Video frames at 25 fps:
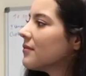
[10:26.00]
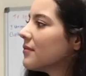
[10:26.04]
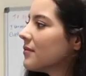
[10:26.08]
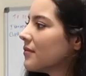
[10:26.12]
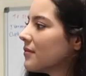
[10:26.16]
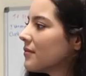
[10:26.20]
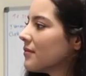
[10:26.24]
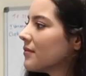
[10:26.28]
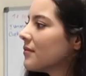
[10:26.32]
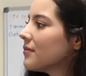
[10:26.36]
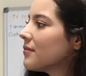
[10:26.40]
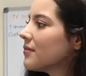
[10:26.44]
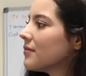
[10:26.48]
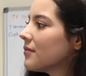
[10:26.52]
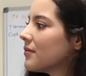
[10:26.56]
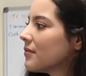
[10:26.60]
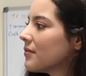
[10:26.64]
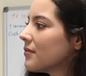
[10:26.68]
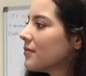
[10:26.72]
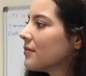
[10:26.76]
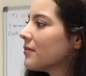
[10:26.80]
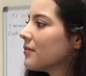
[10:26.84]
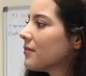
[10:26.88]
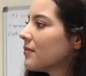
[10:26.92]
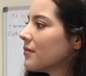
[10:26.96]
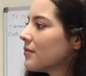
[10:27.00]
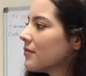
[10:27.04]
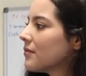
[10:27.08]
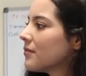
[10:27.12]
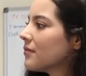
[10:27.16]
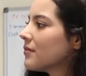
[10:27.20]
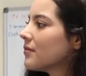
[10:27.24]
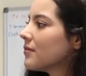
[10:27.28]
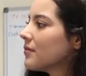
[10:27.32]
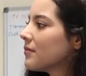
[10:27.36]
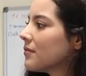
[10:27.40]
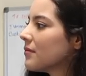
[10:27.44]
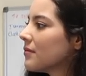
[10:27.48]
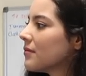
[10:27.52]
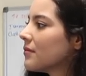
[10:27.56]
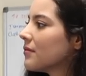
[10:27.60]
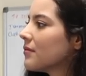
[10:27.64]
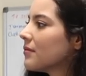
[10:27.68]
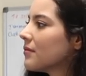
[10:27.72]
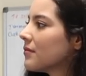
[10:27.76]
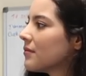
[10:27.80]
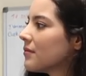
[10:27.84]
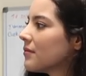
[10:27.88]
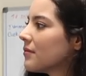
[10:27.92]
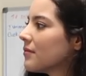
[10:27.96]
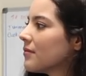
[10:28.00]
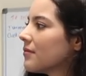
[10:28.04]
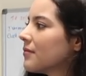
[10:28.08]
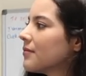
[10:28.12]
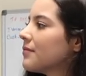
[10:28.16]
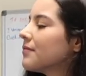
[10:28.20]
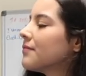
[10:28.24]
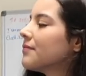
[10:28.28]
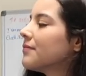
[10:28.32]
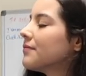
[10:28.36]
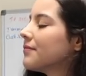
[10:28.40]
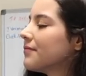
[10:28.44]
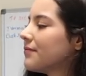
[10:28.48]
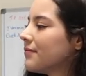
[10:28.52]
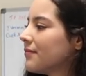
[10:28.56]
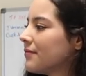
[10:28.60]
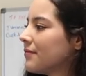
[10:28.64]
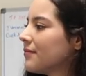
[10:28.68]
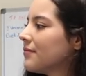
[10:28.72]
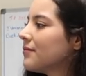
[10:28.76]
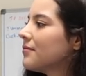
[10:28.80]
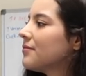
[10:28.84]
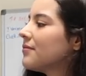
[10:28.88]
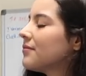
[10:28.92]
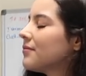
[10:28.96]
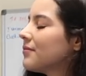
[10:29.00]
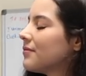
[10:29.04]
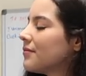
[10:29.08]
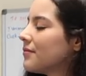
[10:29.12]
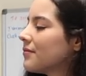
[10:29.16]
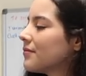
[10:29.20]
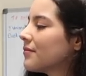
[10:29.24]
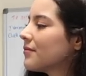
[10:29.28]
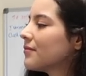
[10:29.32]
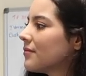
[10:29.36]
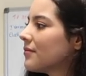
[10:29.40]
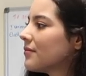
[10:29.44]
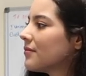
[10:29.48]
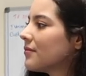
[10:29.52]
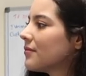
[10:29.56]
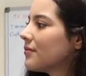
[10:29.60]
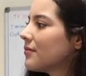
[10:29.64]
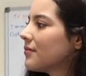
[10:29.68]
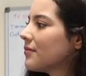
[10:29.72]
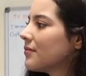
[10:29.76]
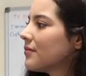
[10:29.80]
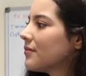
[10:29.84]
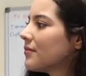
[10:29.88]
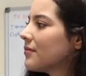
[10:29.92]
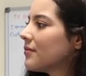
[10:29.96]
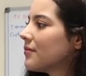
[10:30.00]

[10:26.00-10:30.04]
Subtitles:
The person shown says nothing.